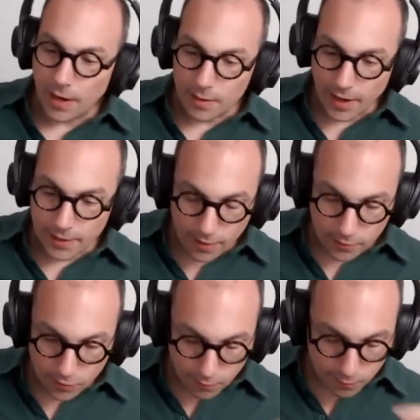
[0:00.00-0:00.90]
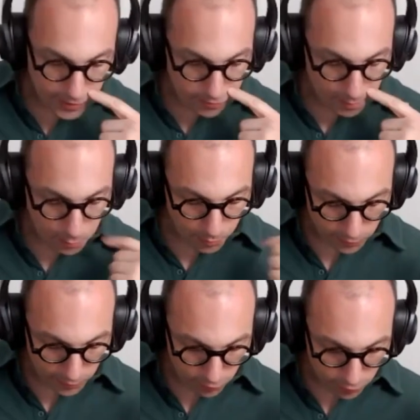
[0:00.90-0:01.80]
and I'll finish my
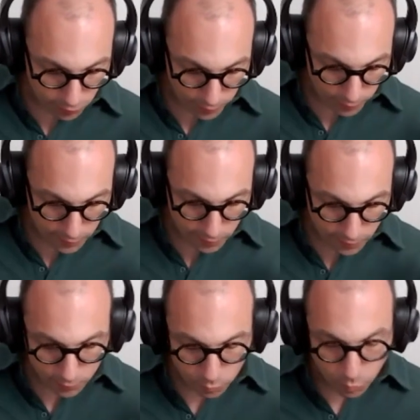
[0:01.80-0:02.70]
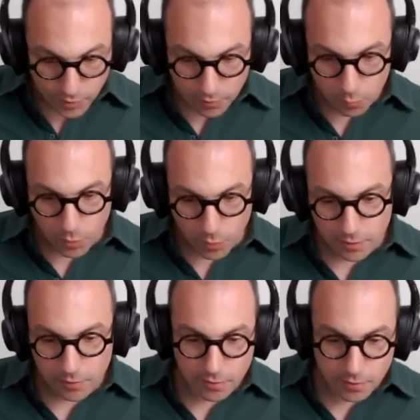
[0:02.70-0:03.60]
presentation on this, is what
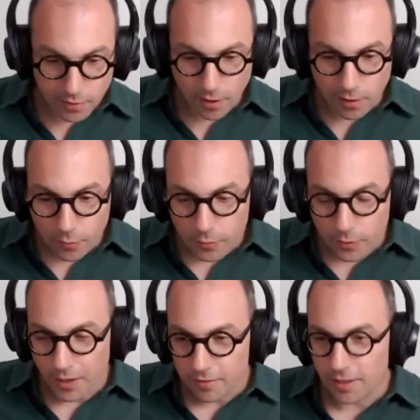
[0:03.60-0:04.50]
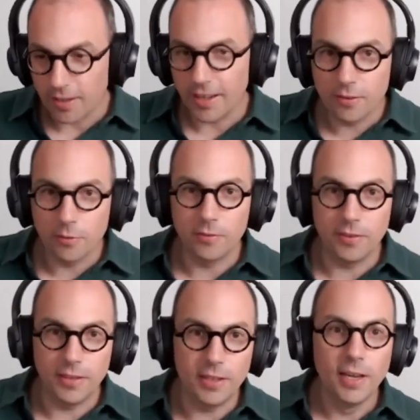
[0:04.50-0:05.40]
are the things I'd like to
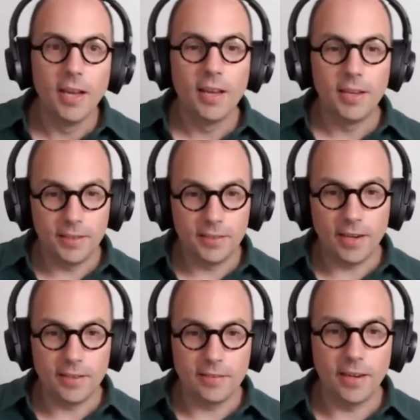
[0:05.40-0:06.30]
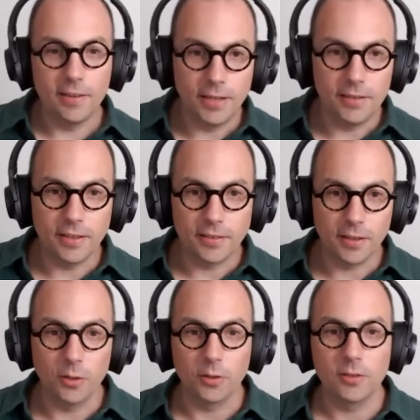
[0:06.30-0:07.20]
see in Thales Elevate that
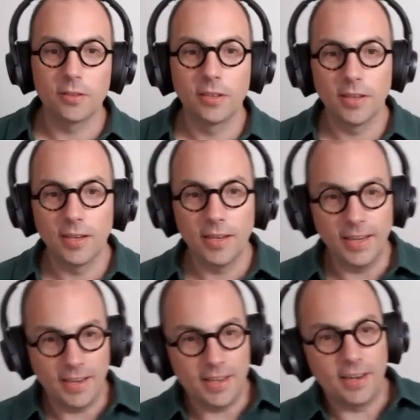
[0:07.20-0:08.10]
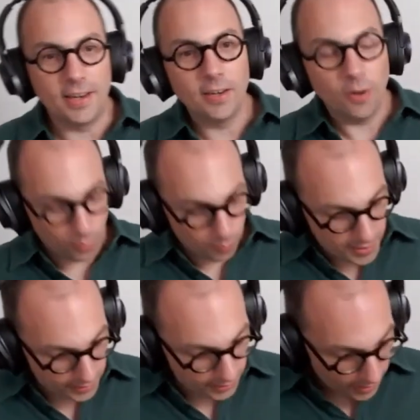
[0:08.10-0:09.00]
are not in there
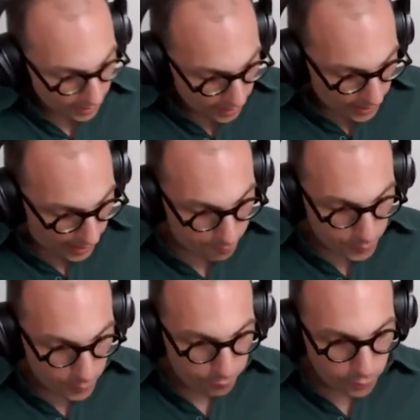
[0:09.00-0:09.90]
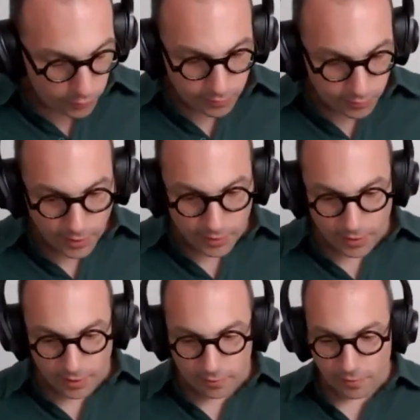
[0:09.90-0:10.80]
already. The first thing
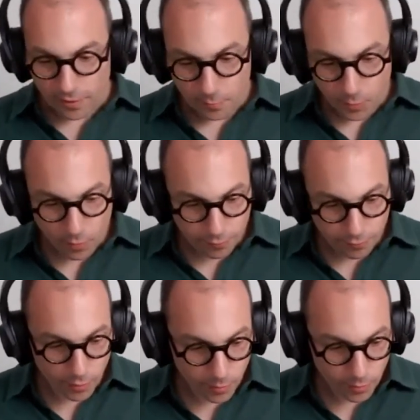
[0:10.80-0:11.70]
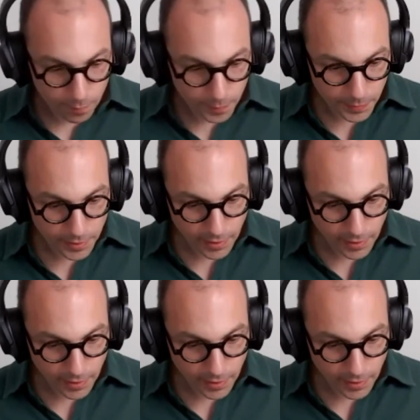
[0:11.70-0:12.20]
is more of a